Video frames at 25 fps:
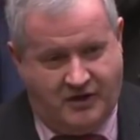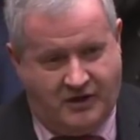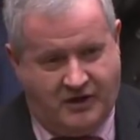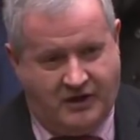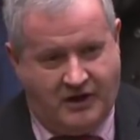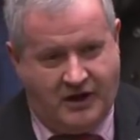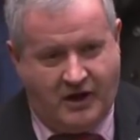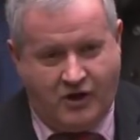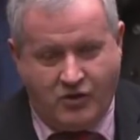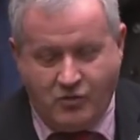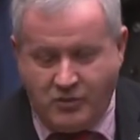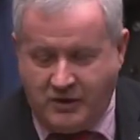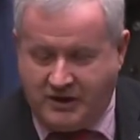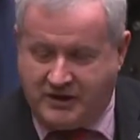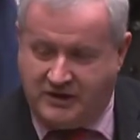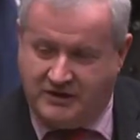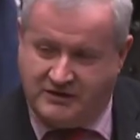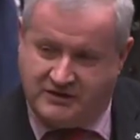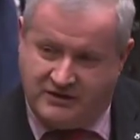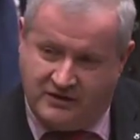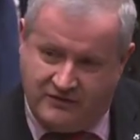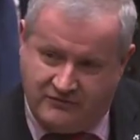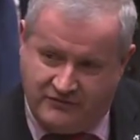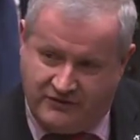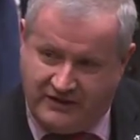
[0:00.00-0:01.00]
on how we
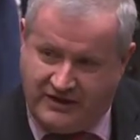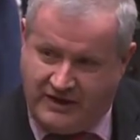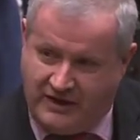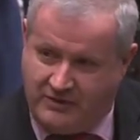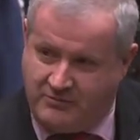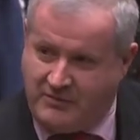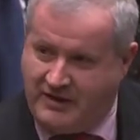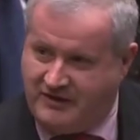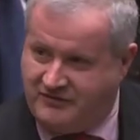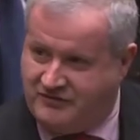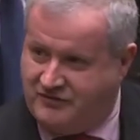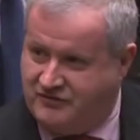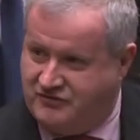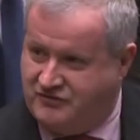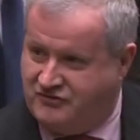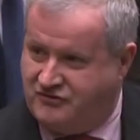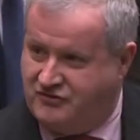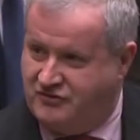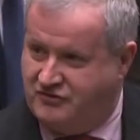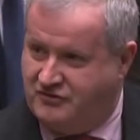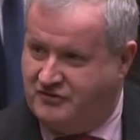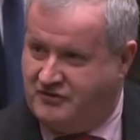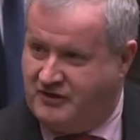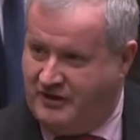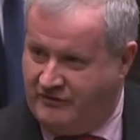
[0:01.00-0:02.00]
can convey a message
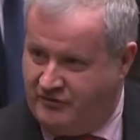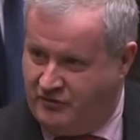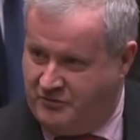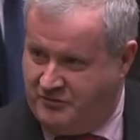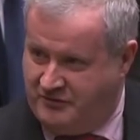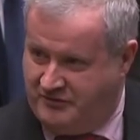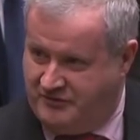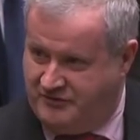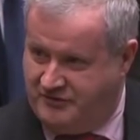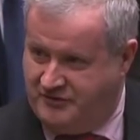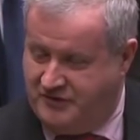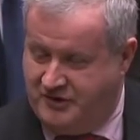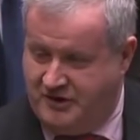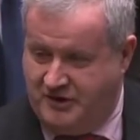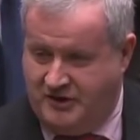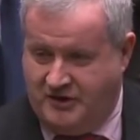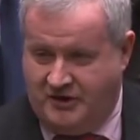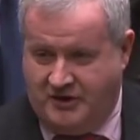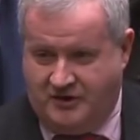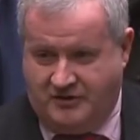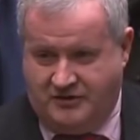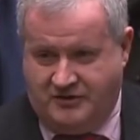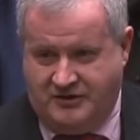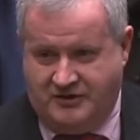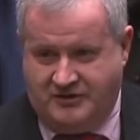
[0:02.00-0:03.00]
to the government
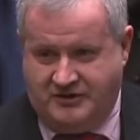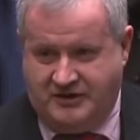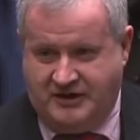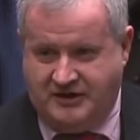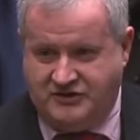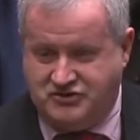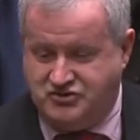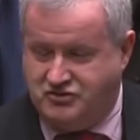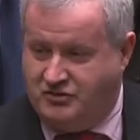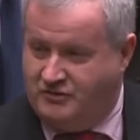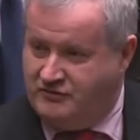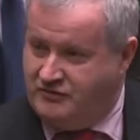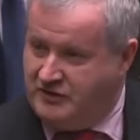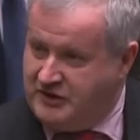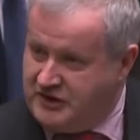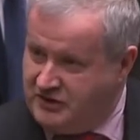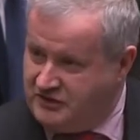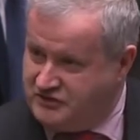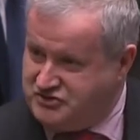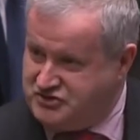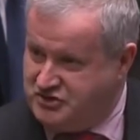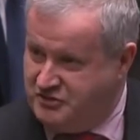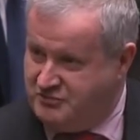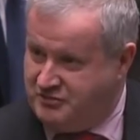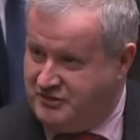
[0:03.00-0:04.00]
that the issue of
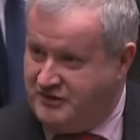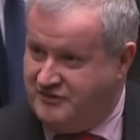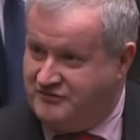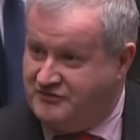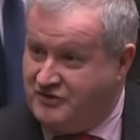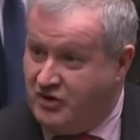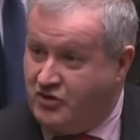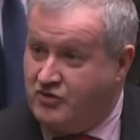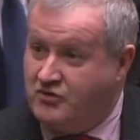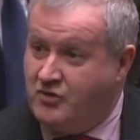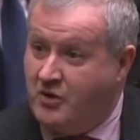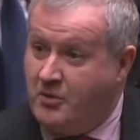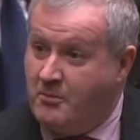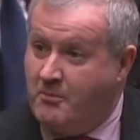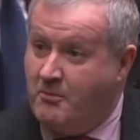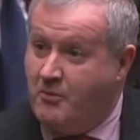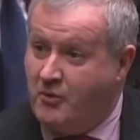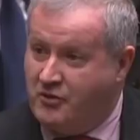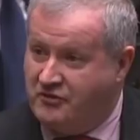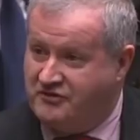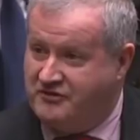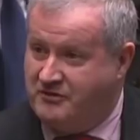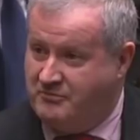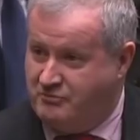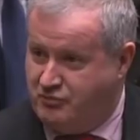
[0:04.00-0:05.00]
leadership is now
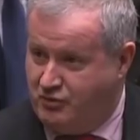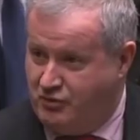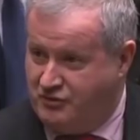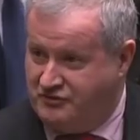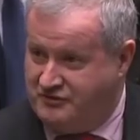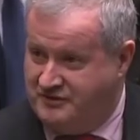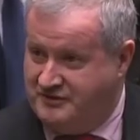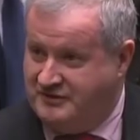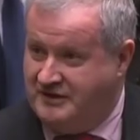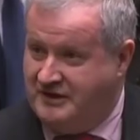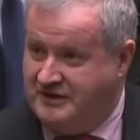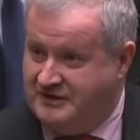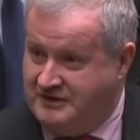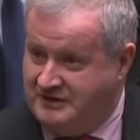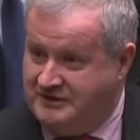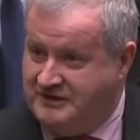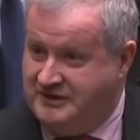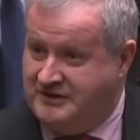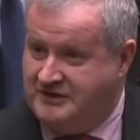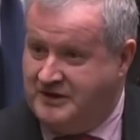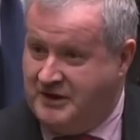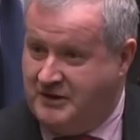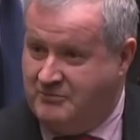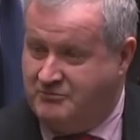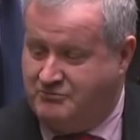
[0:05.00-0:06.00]
most important and
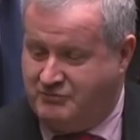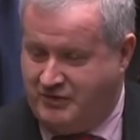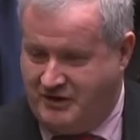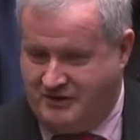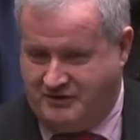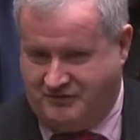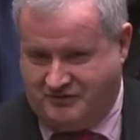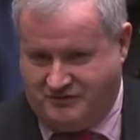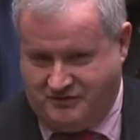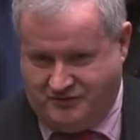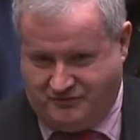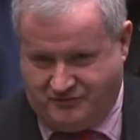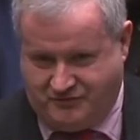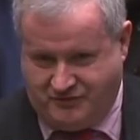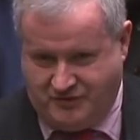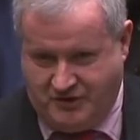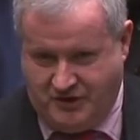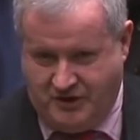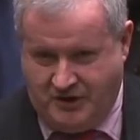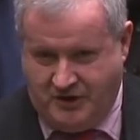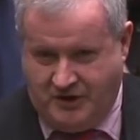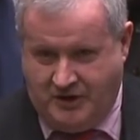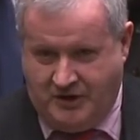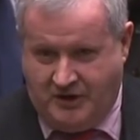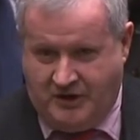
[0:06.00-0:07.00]
indeed imperative.
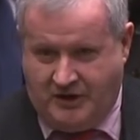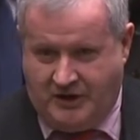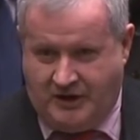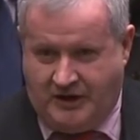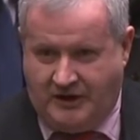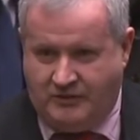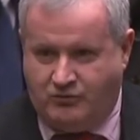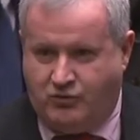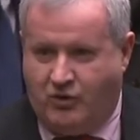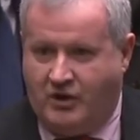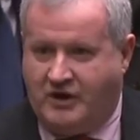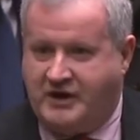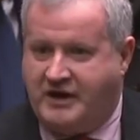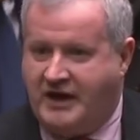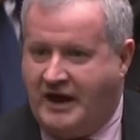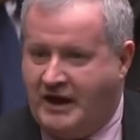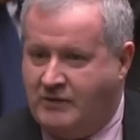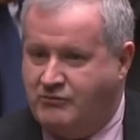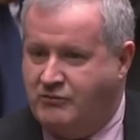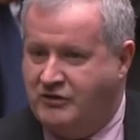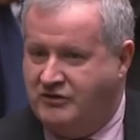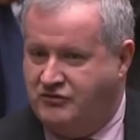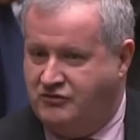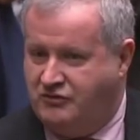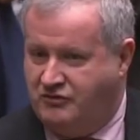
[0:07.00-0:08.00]
And what
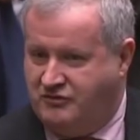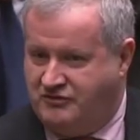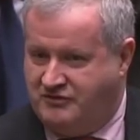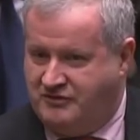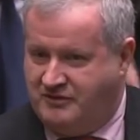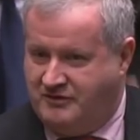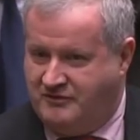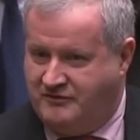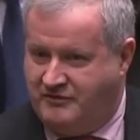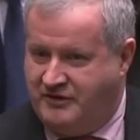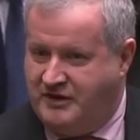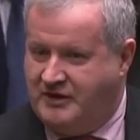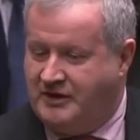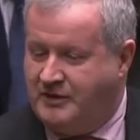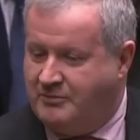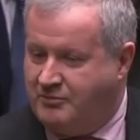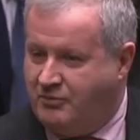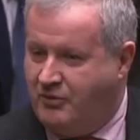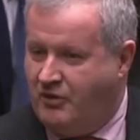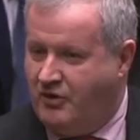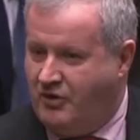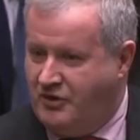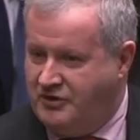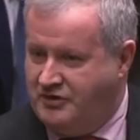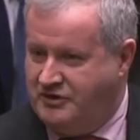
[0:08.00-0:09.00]
can we do to unveil
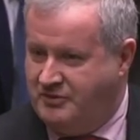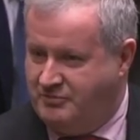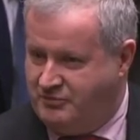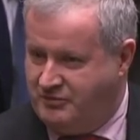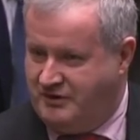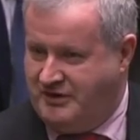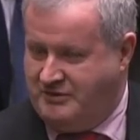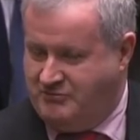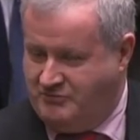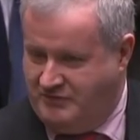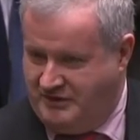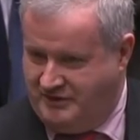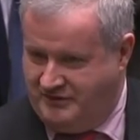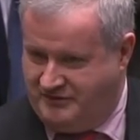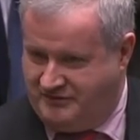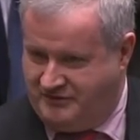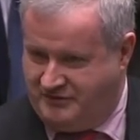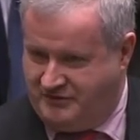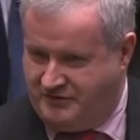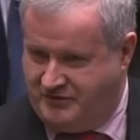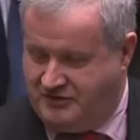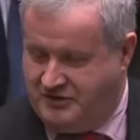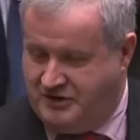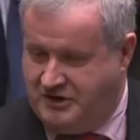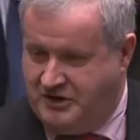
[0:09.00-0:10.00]
upon the Prime
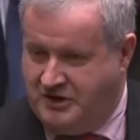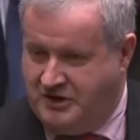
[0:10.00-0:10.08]
Minister